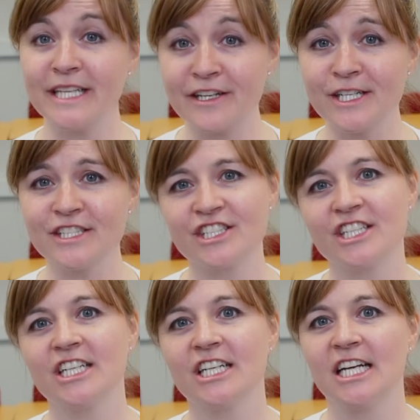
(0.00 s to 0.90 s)

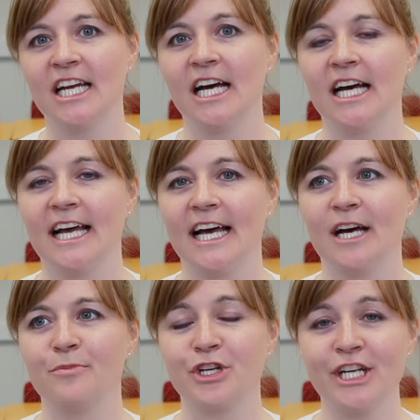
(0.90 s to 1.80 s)
literature,
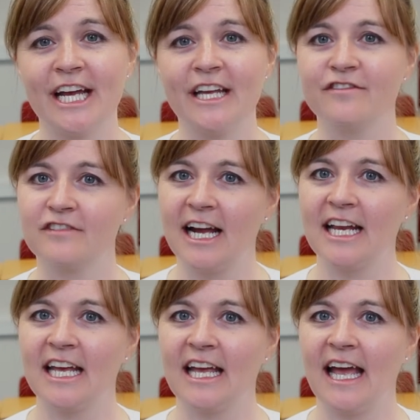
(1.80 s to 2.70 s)
creative
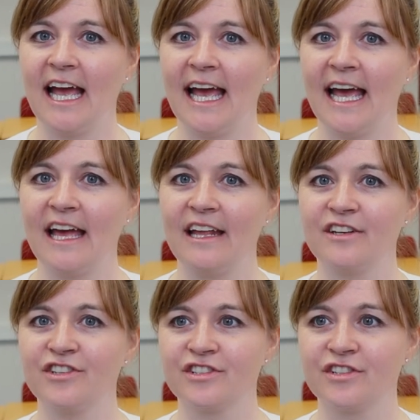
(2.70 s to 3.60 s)
writing,
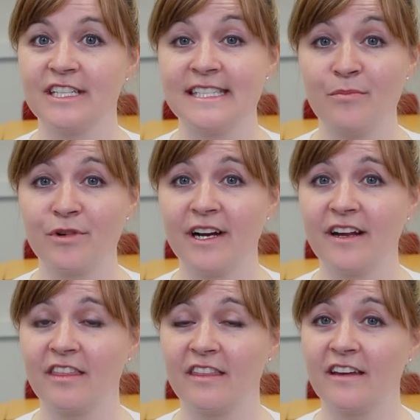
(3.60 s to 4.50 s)
and
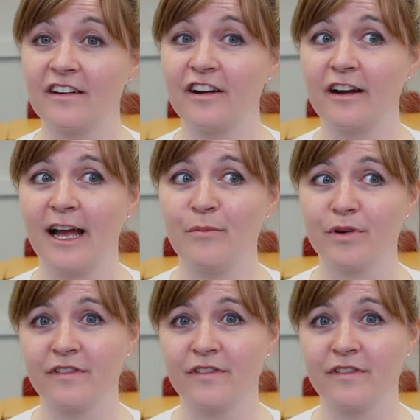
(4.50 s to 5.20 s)
contemporary theater and